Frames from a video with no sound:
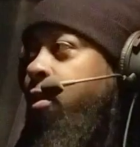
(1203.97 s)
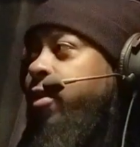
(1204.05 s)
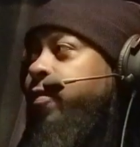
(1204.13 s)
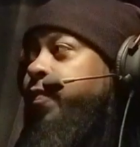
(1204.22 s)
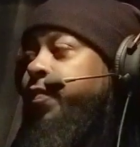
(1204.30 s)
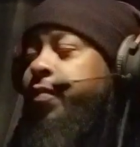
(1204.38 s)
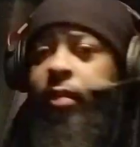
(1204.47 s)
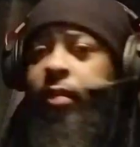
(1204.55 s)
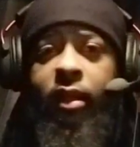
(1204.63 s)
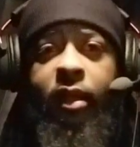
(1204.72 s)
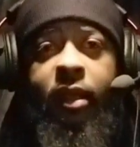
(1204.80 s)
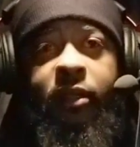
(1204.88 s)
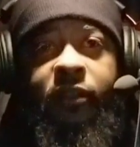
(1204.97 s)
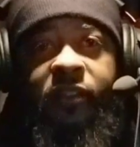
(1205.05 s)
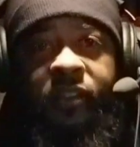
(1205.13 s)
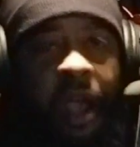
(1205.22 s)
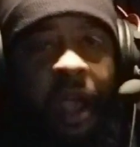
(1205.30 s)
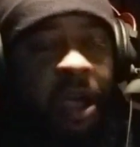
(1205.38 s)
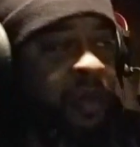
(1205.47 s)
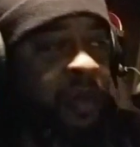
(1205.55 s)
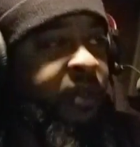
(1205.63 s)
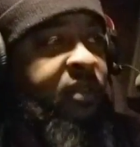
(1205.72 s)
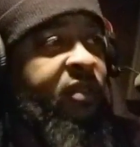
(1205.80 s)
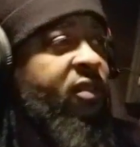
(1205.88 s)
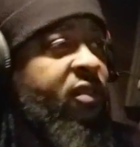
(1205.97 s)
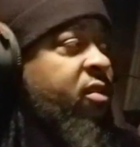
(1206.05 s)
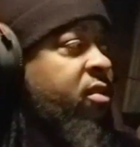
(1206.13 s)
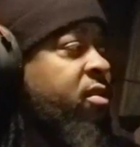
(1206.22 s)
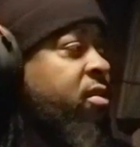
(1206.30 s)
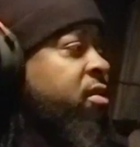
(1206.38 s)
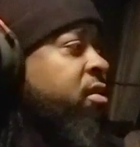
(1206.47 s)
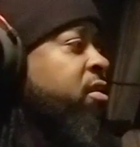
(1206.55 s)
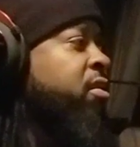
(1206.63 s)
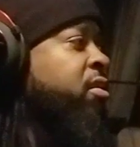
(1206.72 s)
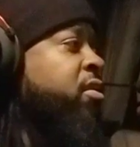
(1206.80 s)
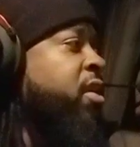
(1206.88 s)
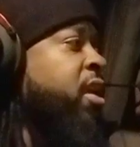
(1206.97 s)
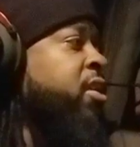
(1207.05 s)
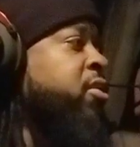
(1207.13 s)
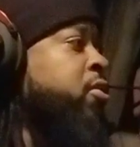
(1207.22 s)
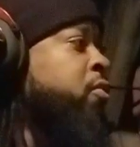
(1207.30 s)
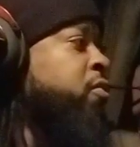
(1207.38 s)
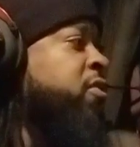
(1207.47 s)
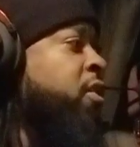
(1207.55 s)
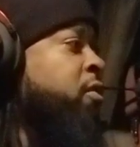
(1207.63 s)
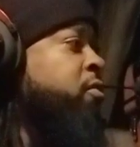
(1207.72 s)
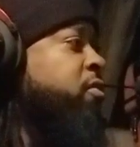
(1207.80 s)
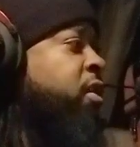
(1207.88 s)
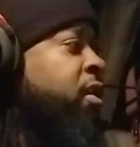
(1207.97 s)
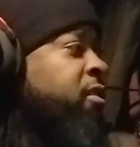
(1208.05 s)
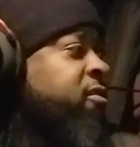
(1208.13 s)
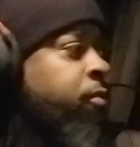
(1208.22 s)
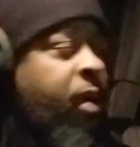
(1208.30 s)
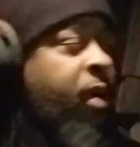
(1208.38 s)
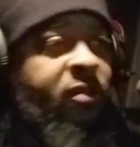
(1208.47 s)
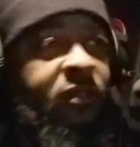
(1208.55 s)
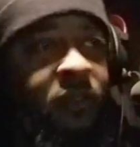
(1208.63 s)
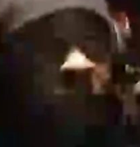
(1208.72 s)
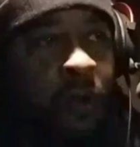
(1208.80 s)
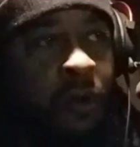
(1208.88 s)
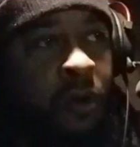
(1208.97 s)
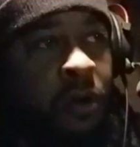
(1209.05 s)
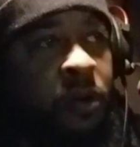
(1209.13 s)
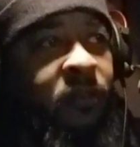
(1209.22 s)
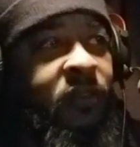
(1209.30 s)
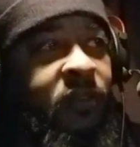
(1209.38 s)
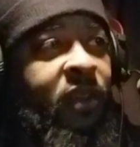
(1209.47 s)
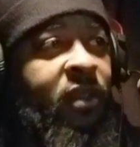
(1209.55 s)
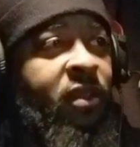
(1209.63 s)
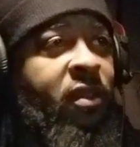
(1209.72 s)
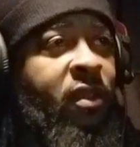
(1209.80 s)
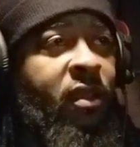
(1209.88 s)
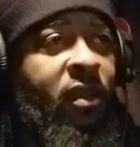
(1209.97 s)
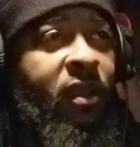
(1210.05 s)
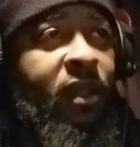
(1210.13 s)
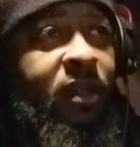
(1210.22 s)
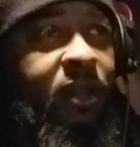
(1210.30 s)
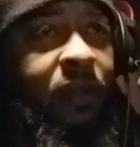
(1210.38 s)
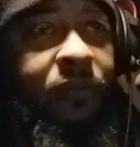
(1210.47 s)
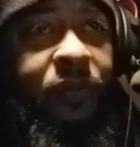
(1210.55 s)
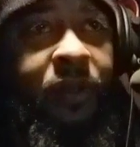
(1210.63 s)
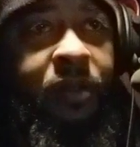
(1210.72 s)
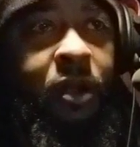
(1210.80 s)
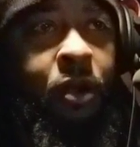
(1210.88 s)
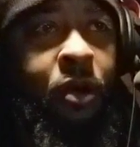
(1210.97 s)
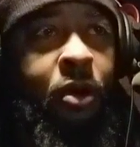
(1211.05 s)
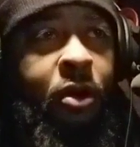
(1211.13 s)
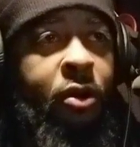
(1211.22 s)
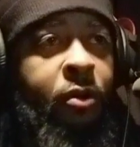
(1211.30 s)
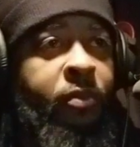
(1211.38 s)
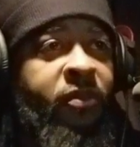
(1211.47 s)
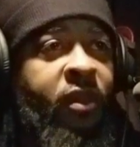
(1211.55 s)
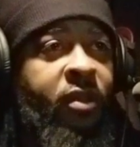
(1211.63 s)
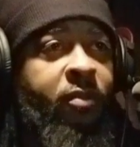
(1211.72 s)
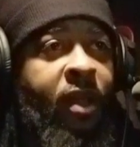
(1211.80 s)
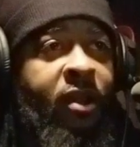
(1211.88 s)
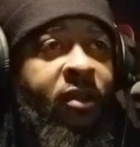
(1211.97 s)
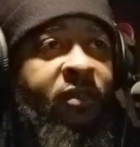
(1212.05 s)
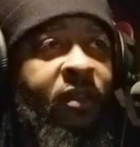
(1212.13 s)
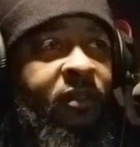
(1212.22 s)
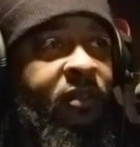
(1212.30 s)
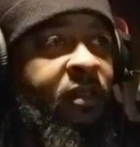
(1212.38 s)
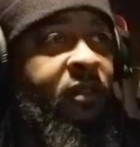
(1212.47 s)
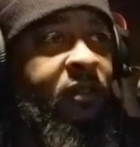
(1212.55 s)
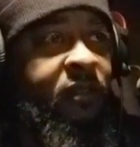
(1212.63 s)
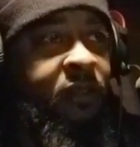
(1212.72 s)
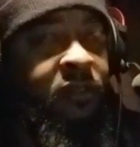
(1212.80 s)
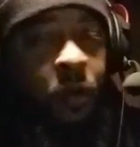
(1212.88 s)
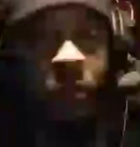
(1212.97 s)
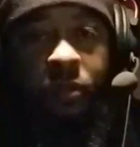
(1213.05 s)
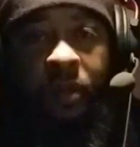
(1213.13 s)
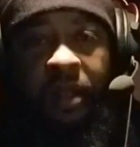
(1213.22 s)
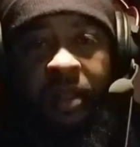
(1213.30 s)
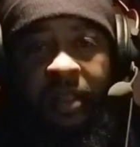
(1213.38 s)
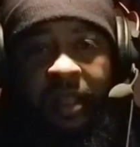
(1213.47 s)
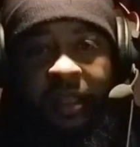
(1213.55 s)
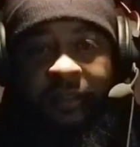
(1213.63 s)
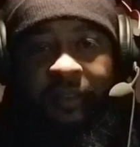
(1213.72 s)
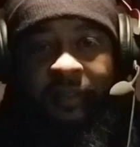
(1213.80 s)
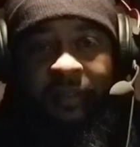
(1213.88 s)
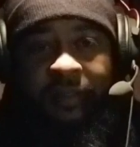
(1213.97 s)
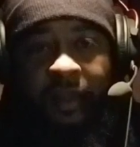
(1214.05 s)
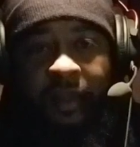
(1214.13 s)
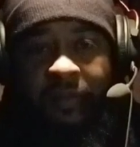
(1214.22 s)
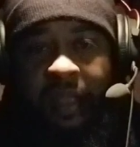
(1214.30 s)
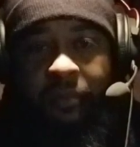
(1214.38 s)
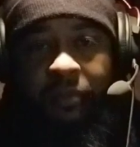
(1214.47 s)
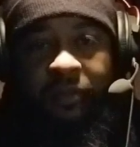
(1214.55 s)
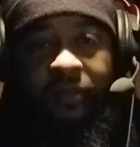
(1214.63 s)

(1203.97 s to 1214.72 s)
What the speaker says: right? Shamans, they knew certain things about the stars and different herbs and medicines and the solar regulations and stuff. They